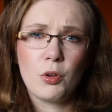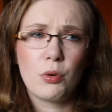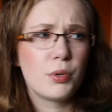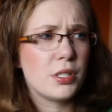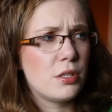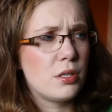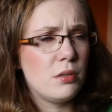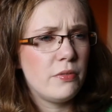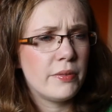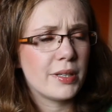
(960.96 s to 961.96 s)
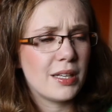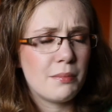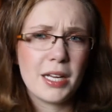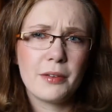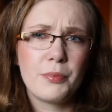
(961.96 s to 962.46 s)
Or was it 2 Viva? It
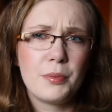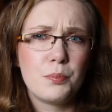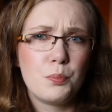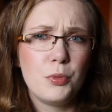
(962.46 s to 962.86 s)
might have been,